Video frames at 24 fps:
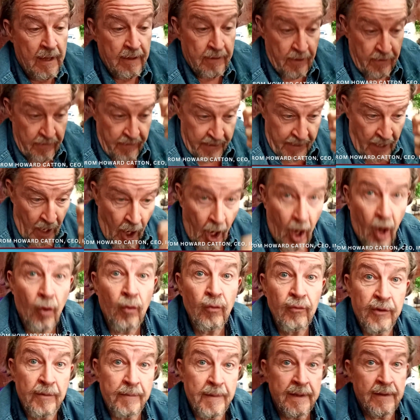that they hold
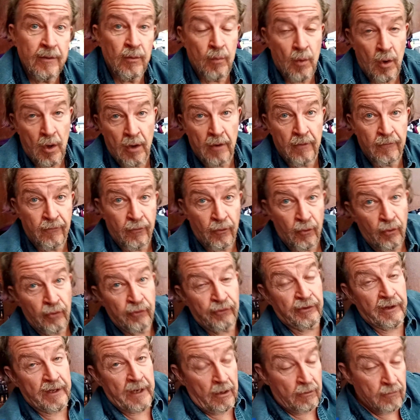them in the
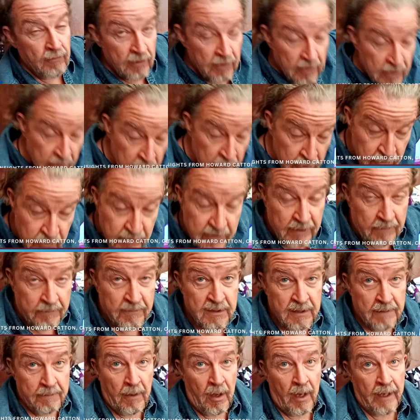workforce, they don't lose them
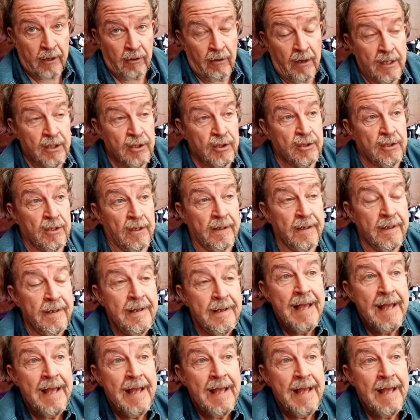to migration,